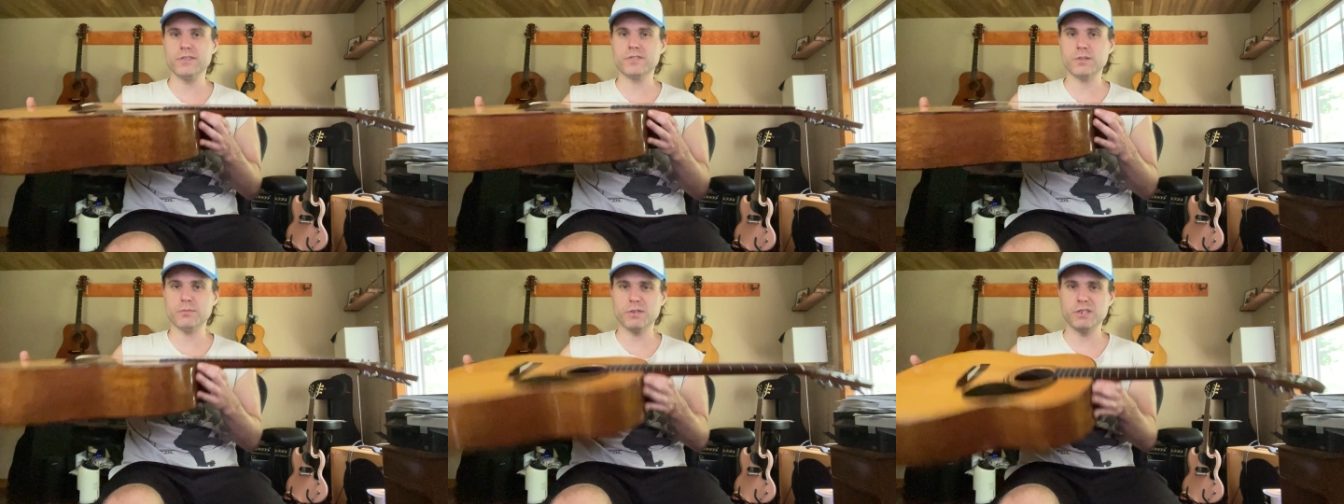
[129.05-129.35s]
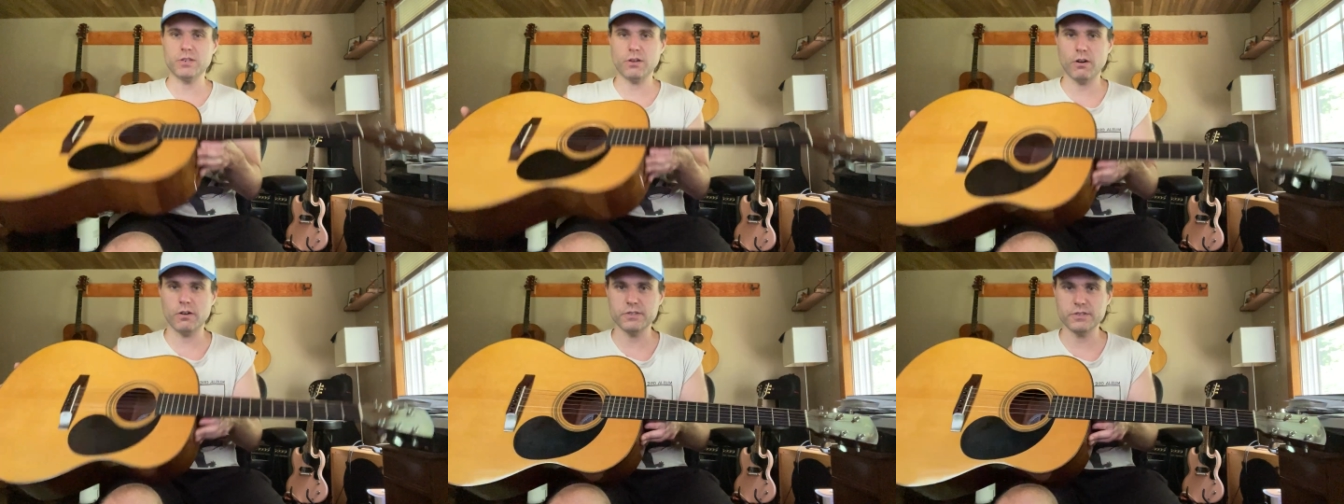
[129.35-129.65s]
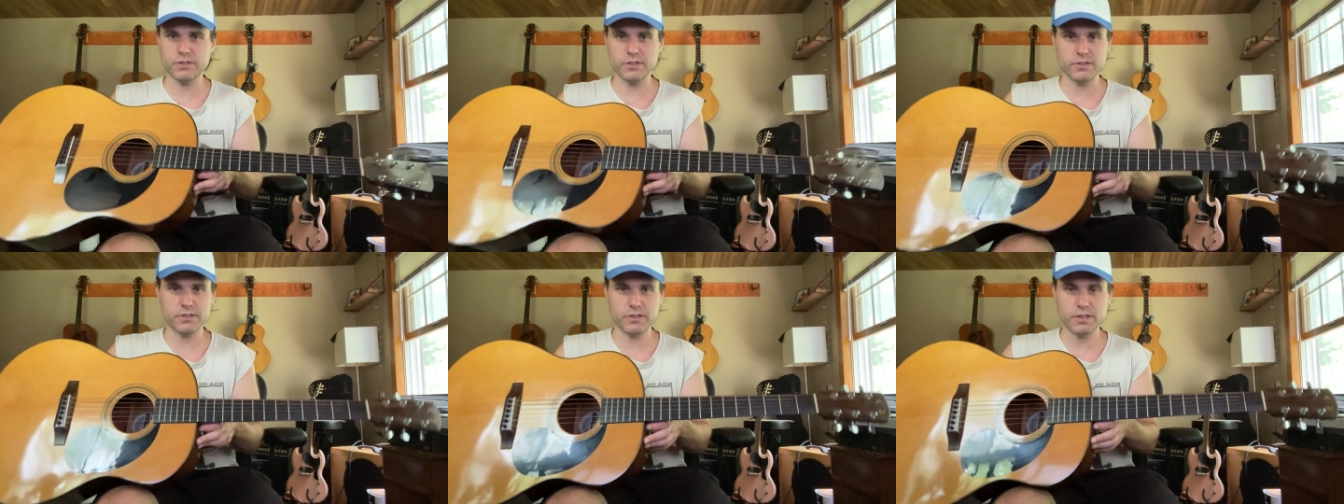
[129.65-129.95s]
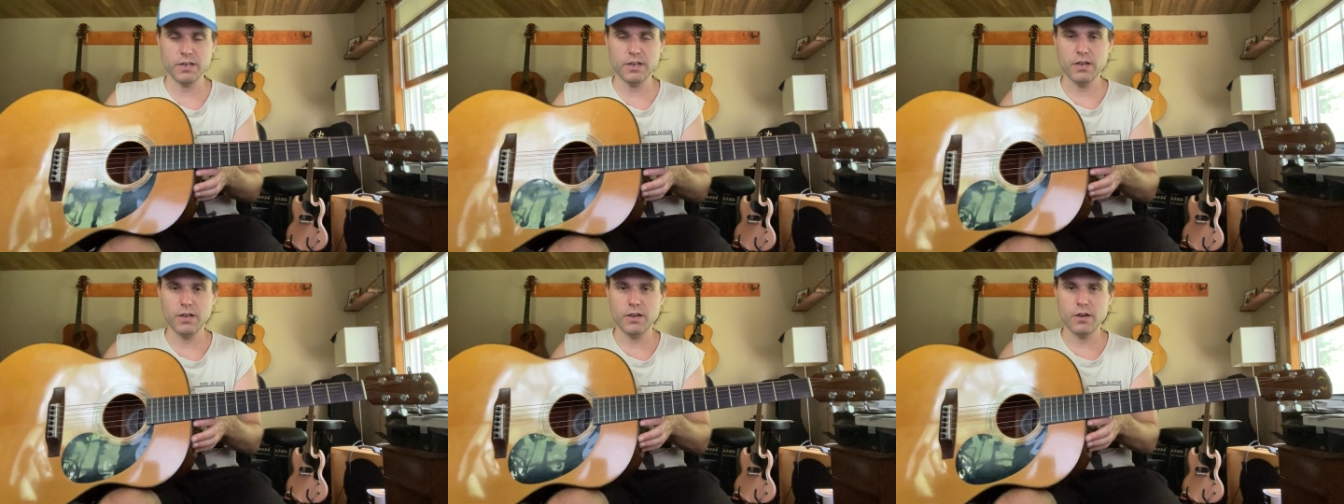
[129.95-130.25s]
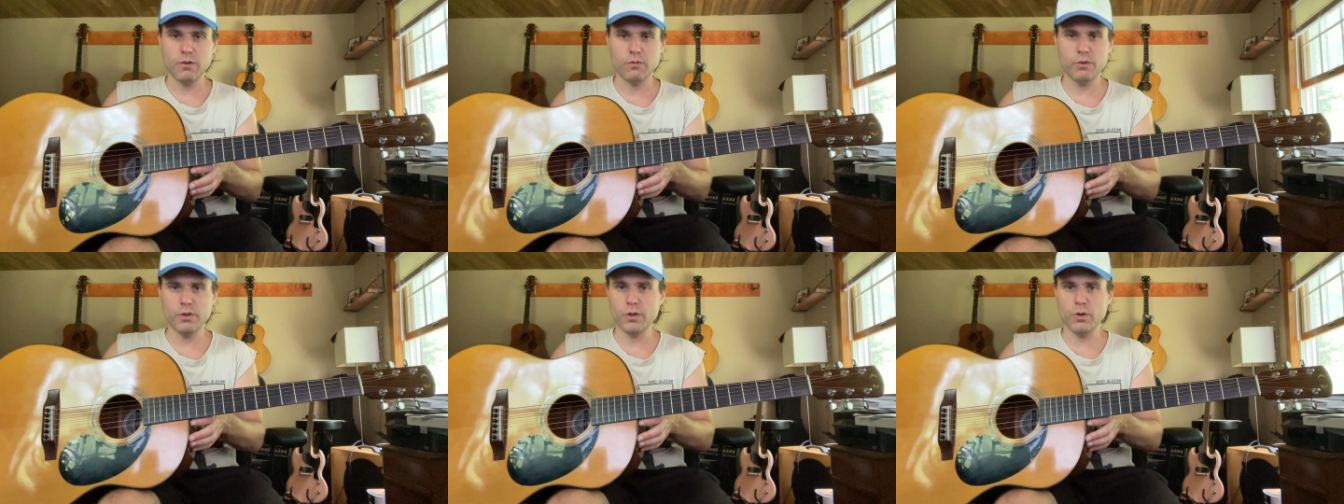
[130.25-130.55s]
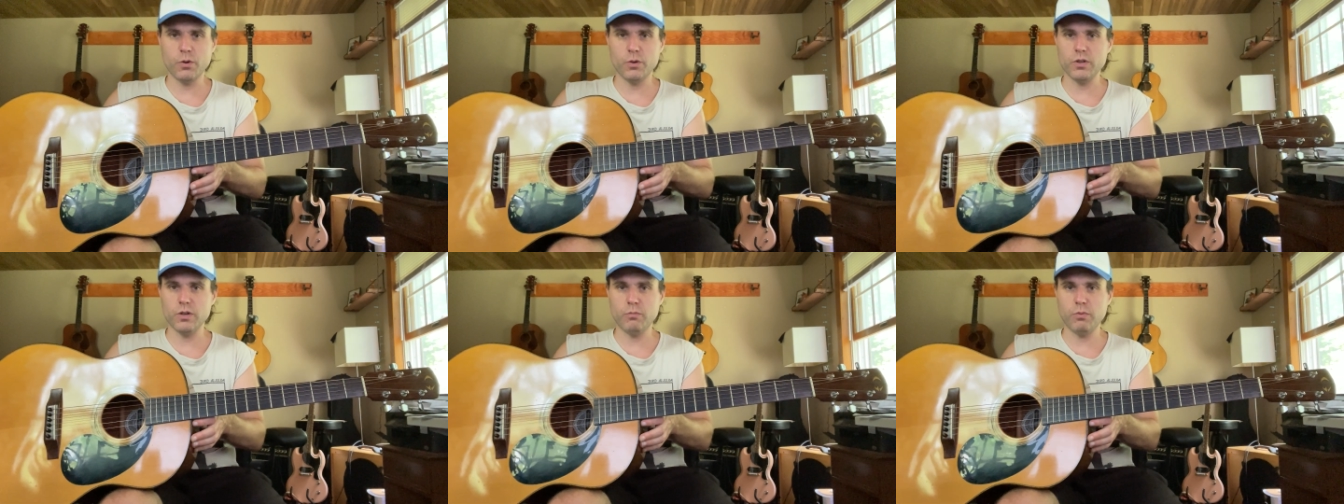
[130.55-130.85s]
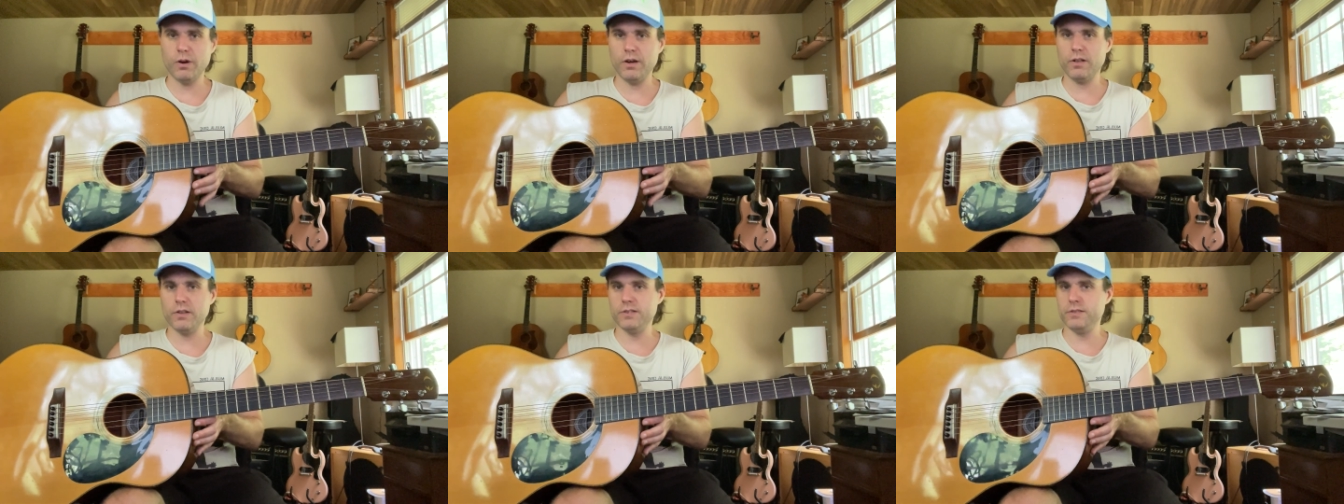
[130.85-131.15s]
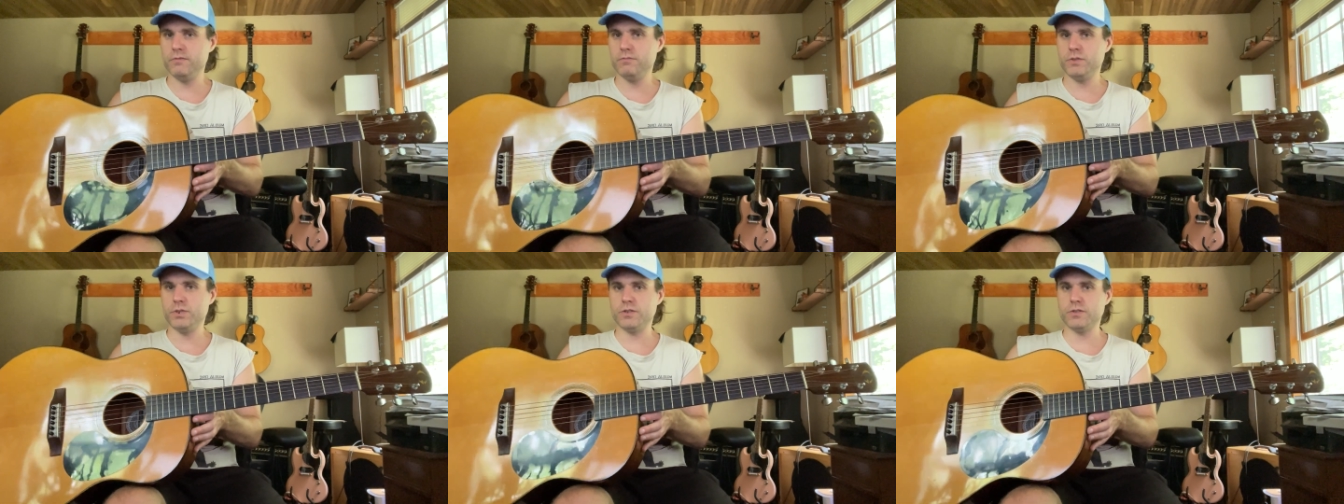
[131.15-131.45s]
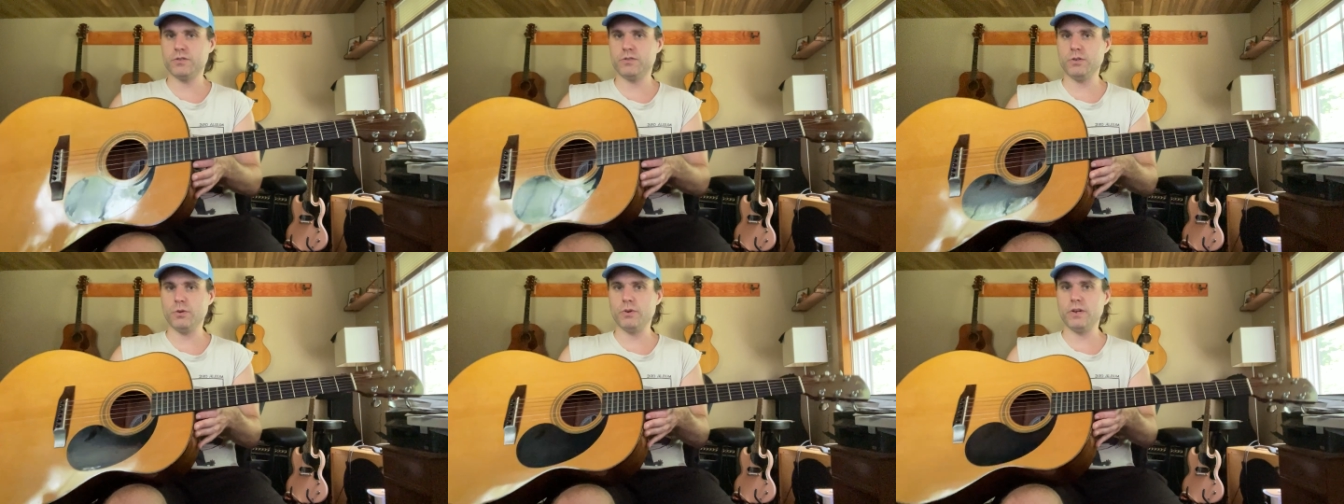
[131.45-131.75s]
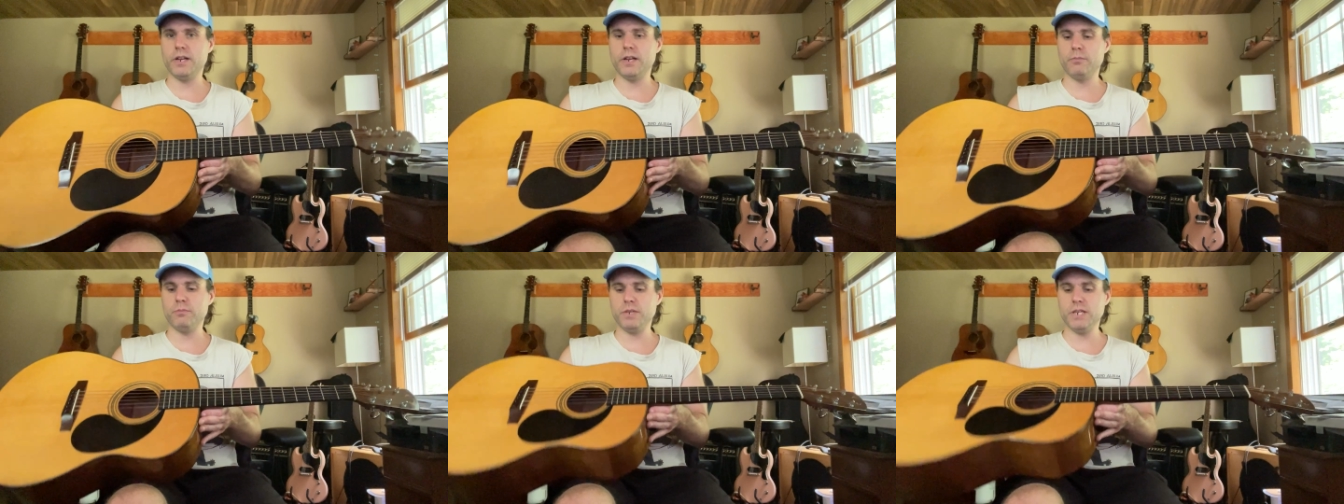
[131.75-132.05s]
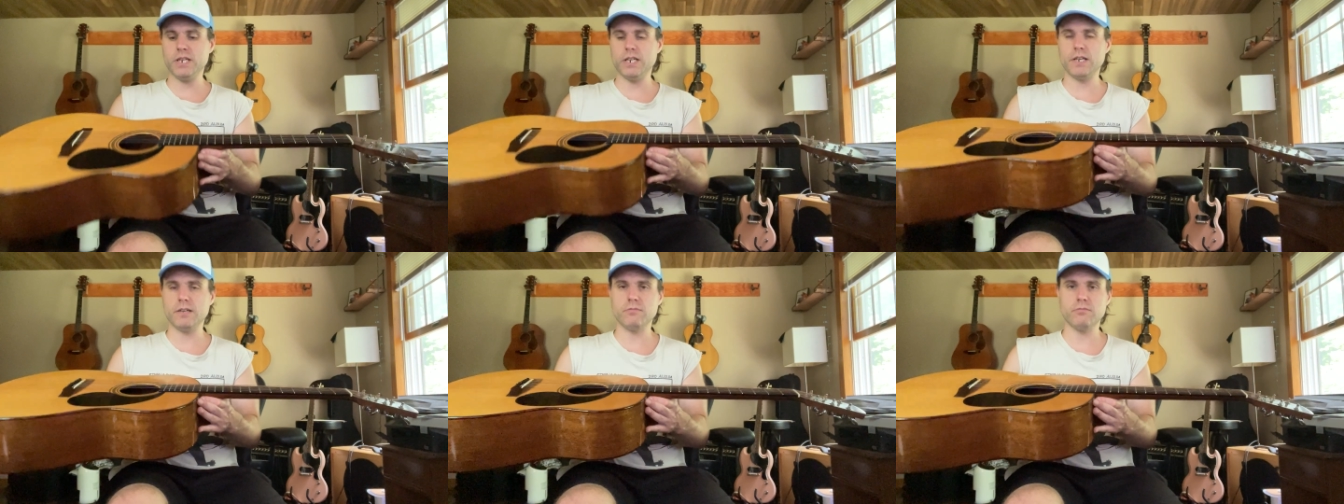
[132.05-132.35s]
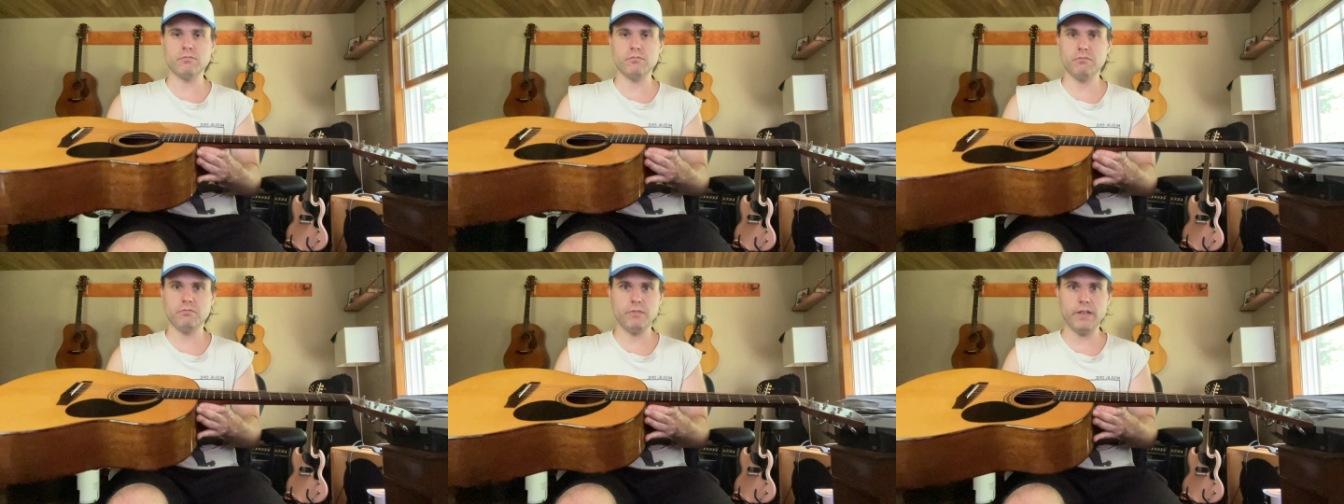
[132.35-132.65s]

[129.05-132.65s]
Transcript: Some guitars just really hold up well and just don't end up needing